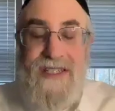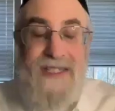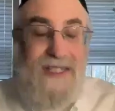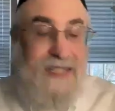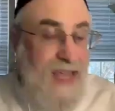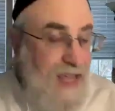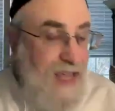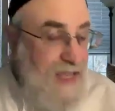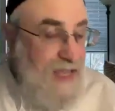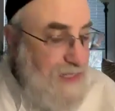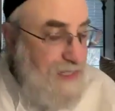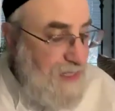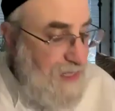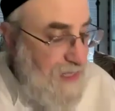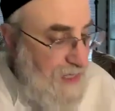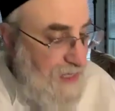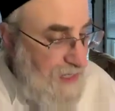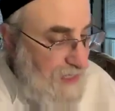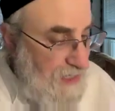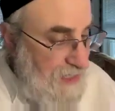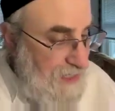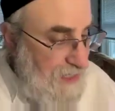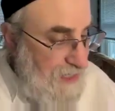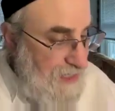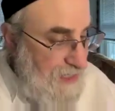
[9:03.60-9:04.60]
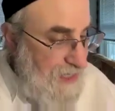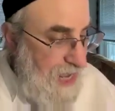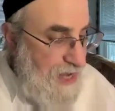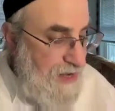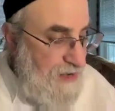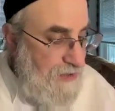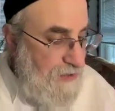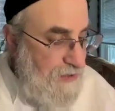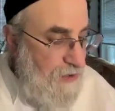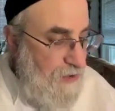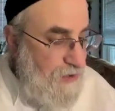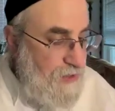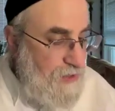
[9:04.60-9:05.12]
is he says,
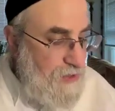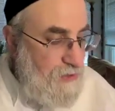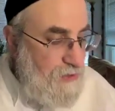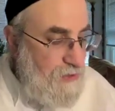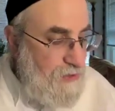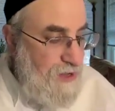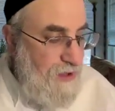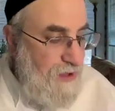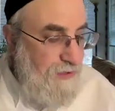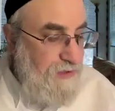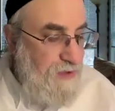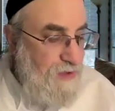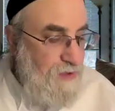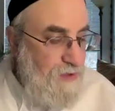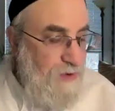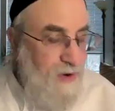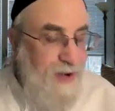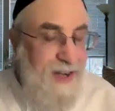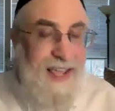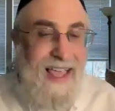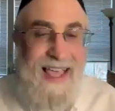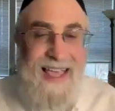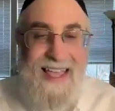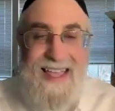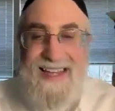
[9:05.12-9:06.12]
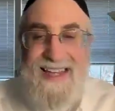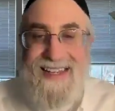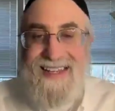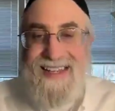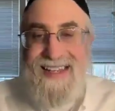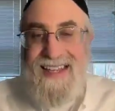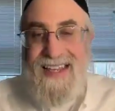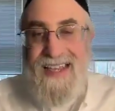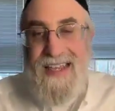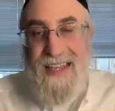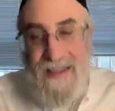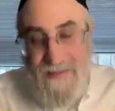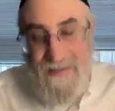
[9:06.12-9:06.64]
"Let those who love the Lord hate
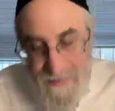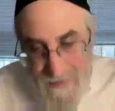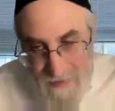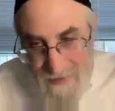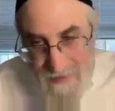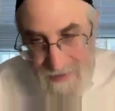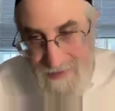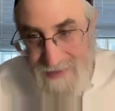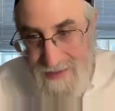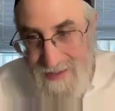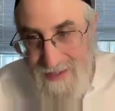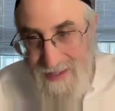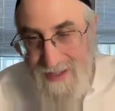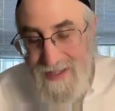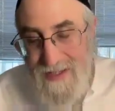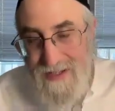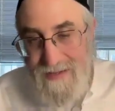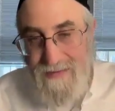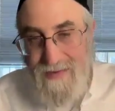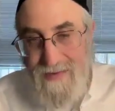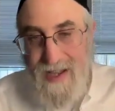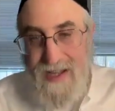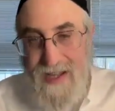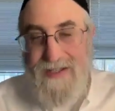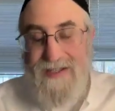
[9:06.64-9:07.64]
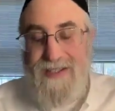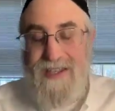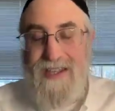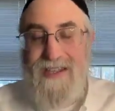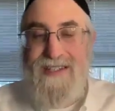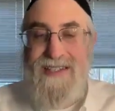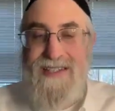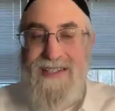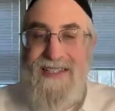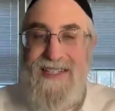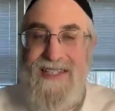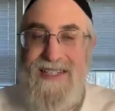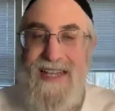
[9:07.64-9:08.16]
evil," right? It
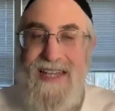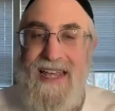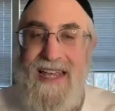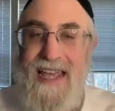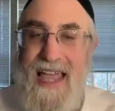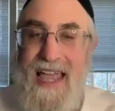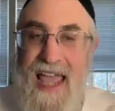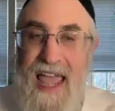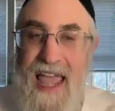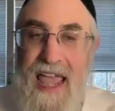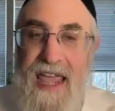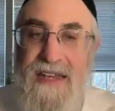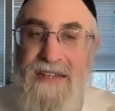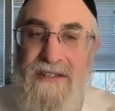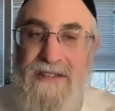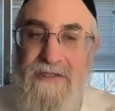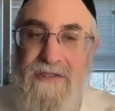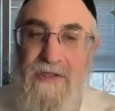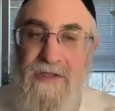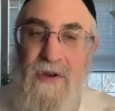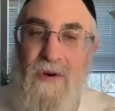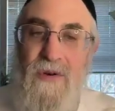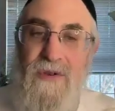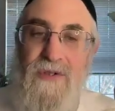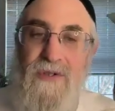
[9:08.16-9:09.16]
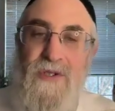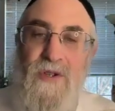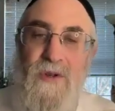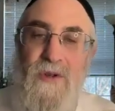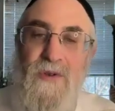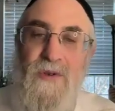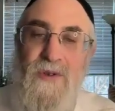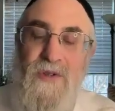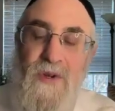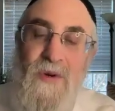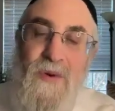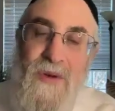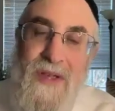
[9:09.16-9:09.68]
doesn't say hate those
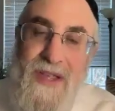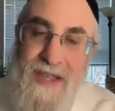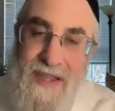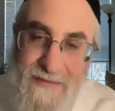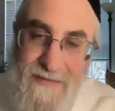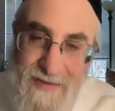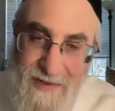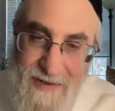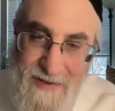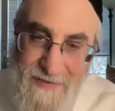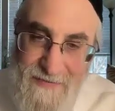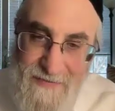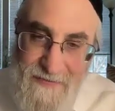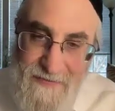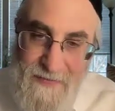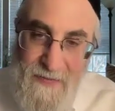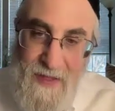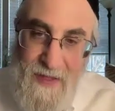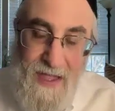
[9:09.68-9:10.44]
who do evil.